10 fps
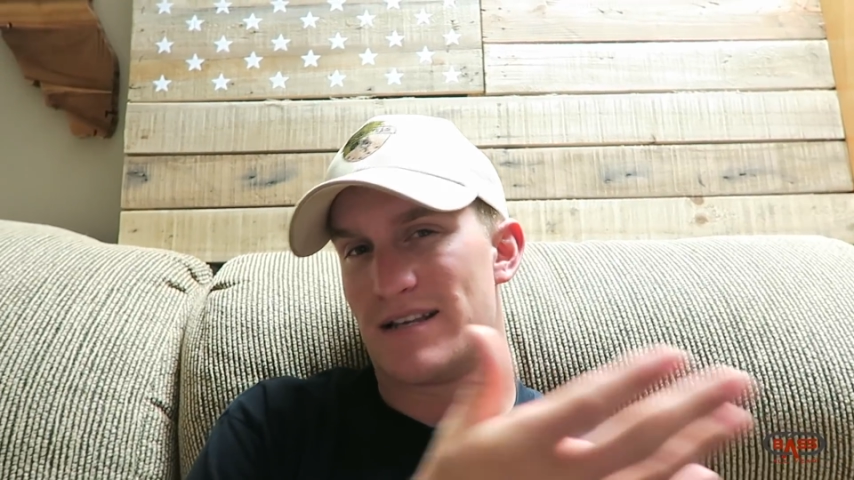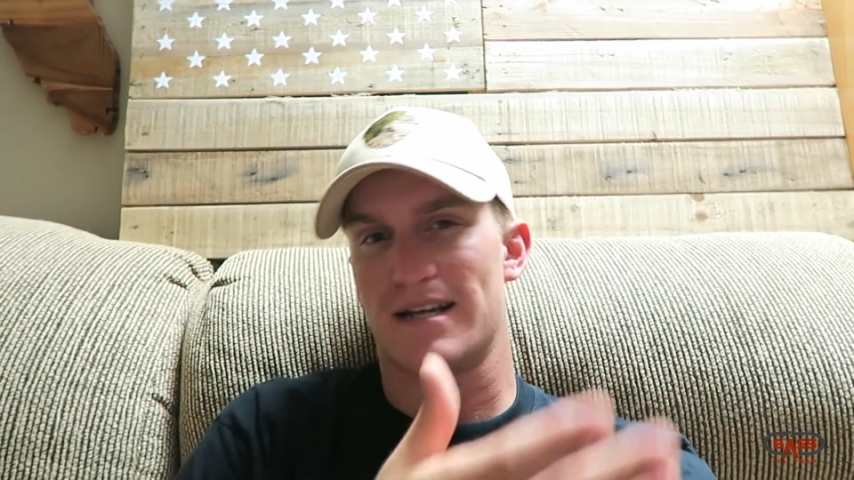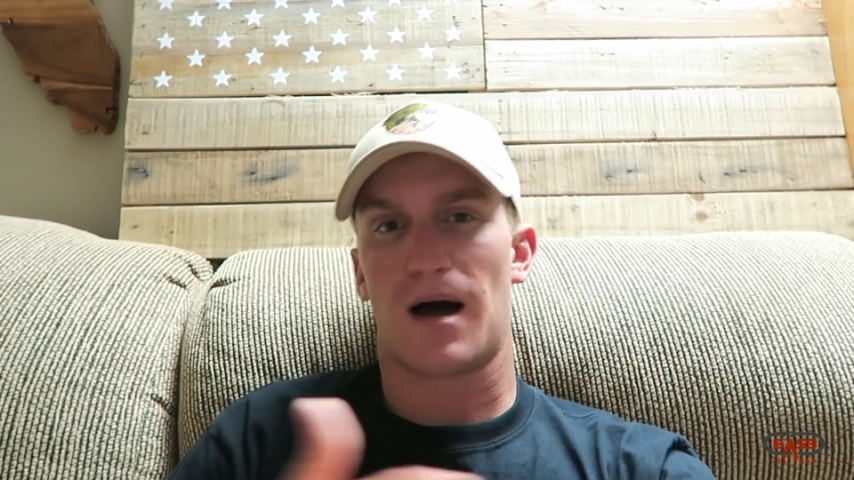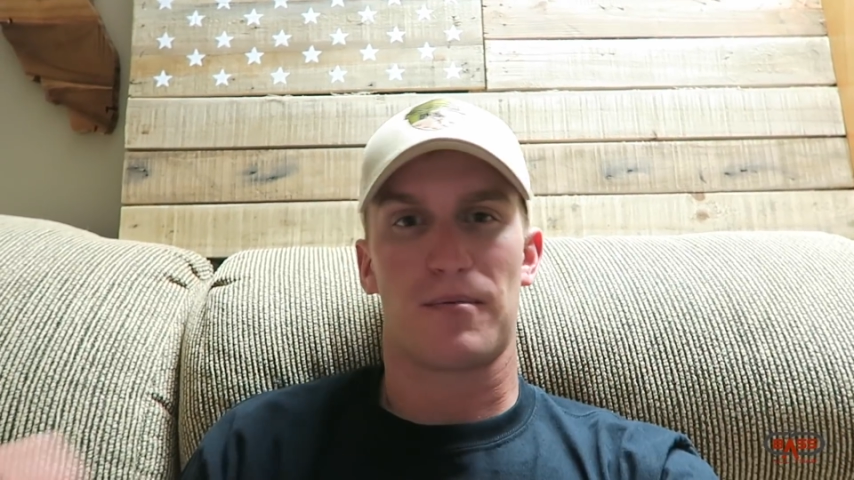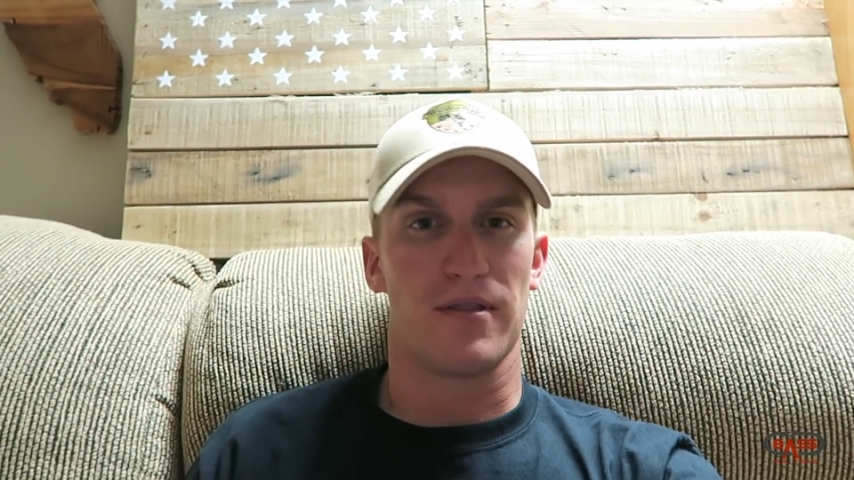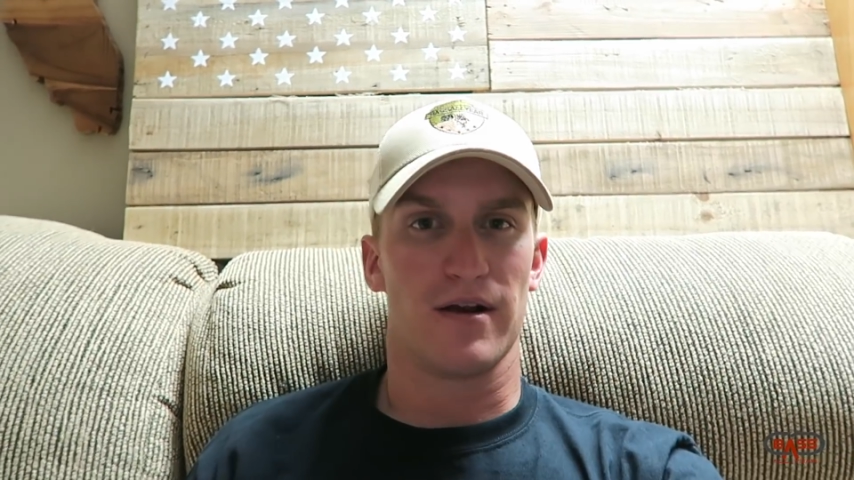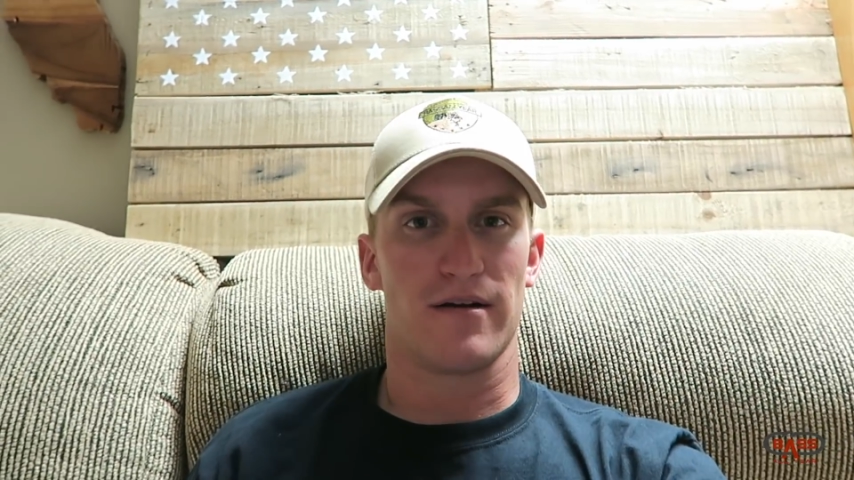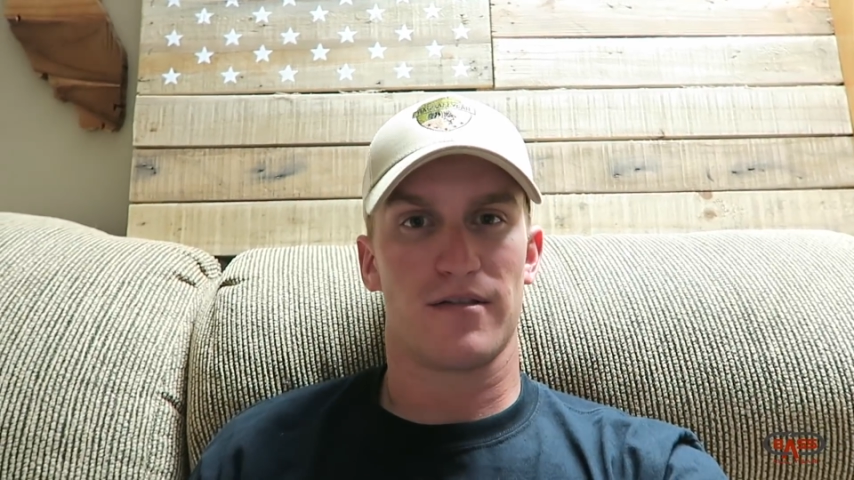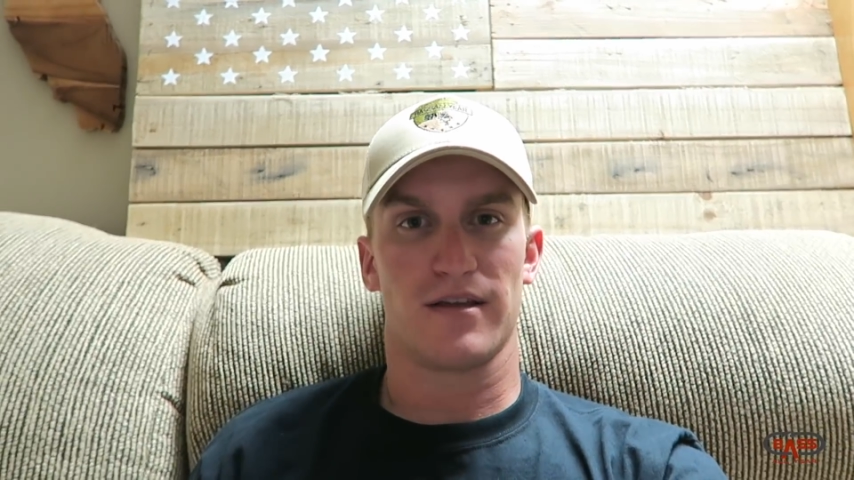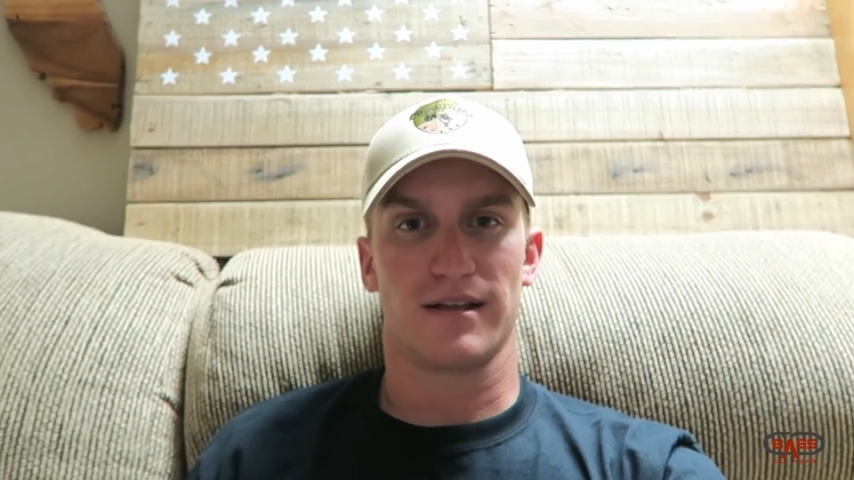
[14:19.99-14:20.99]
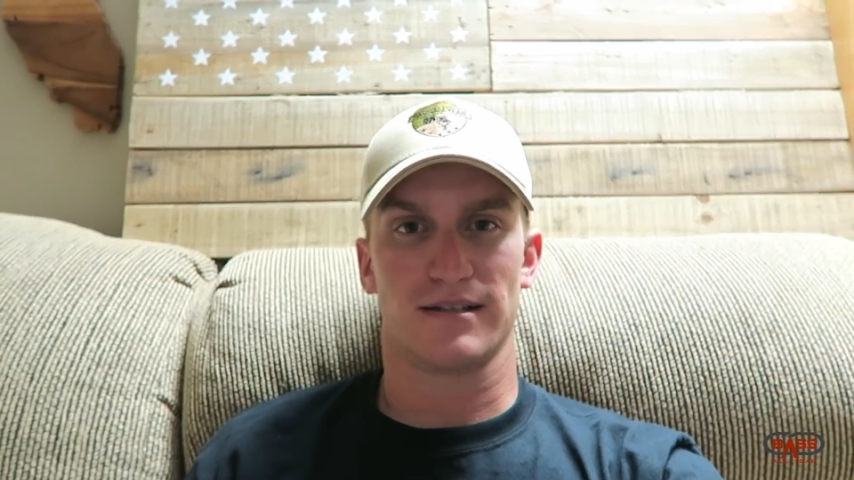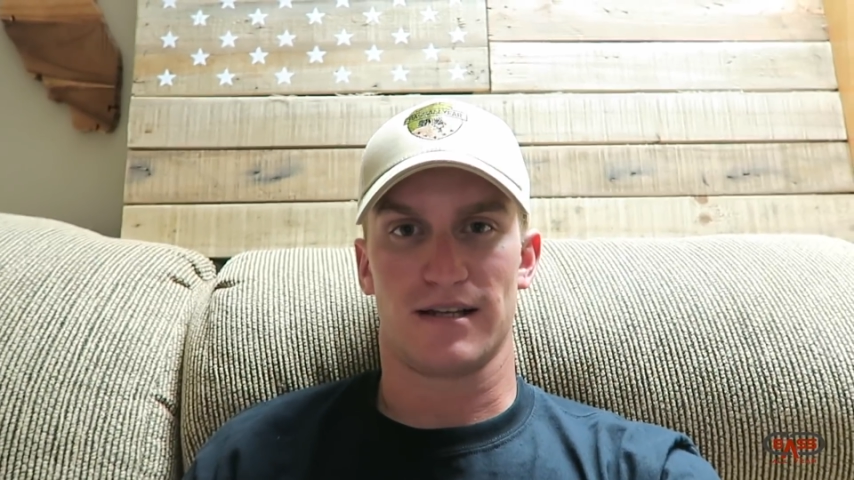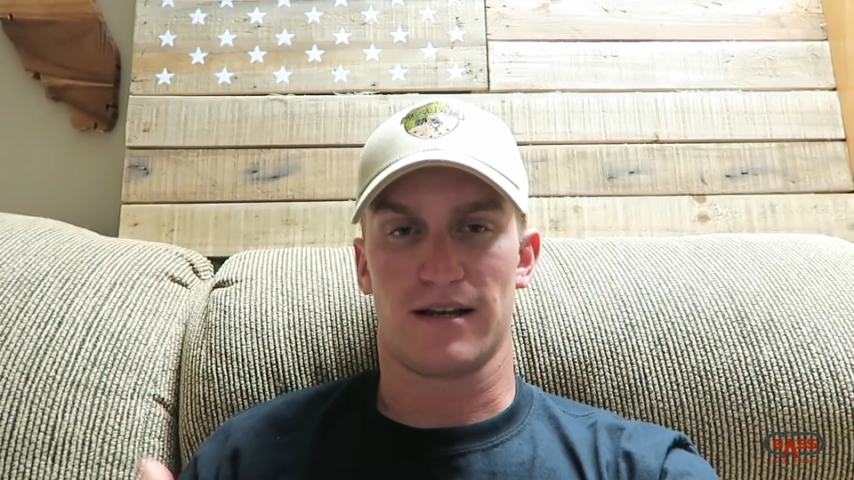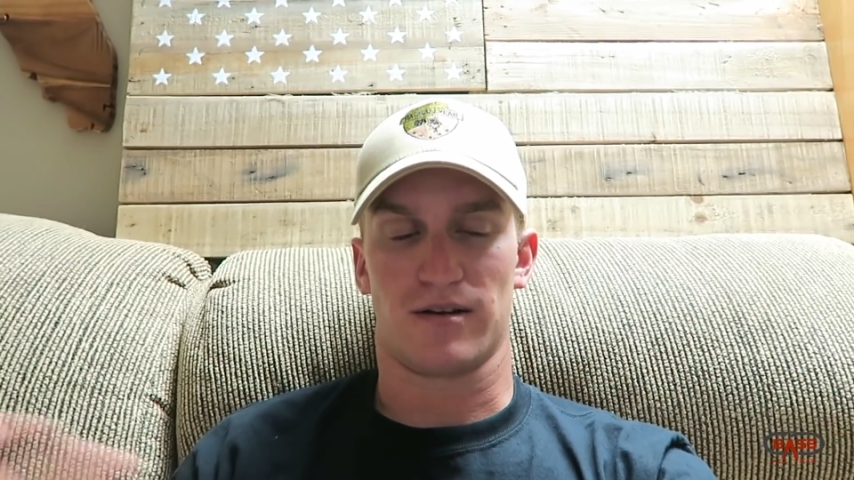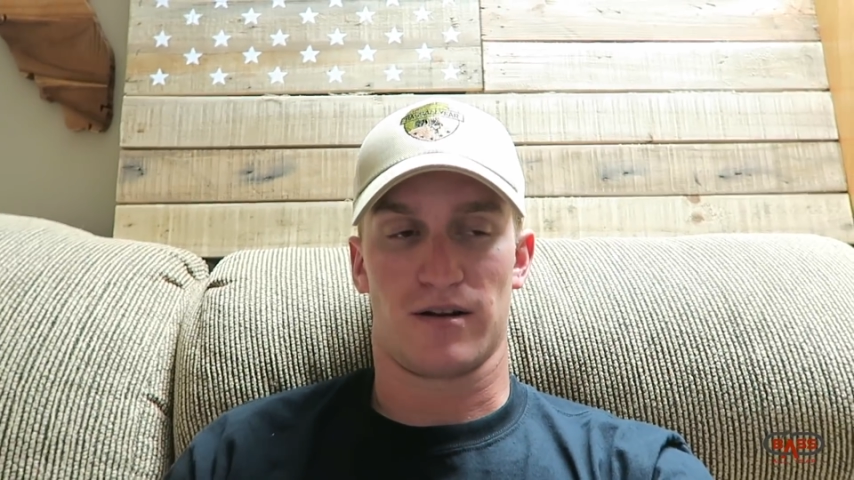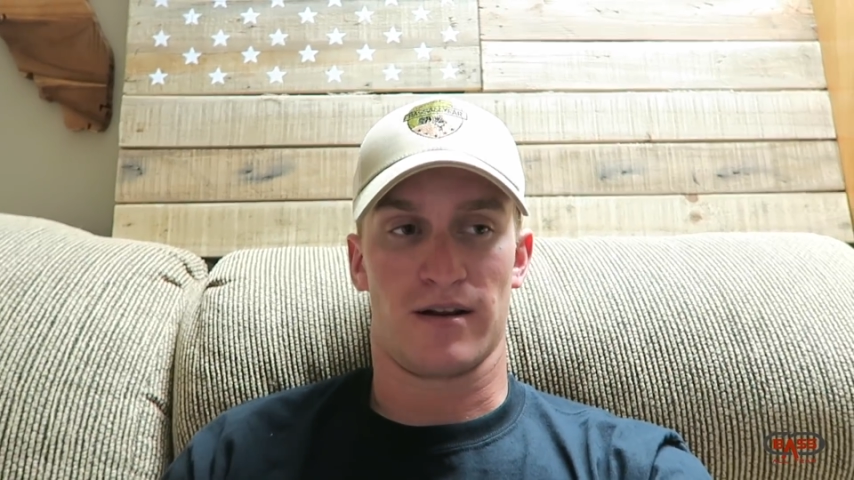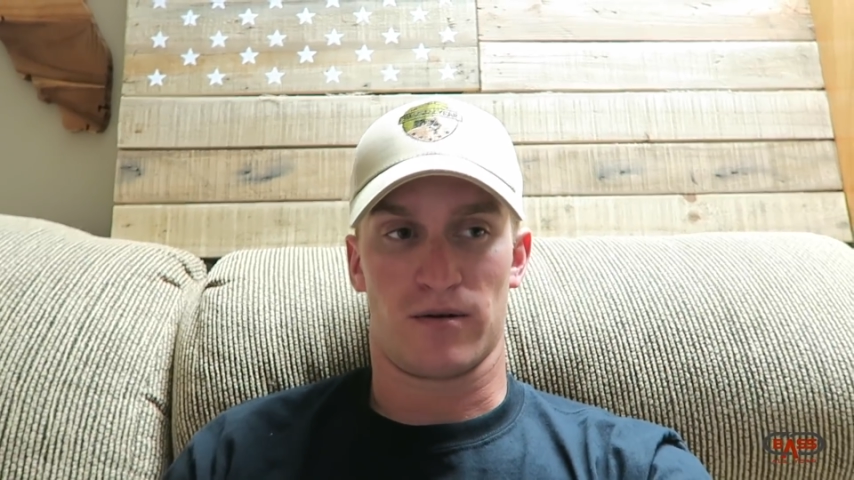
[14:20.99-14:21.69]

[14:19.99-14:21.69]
adopt their things and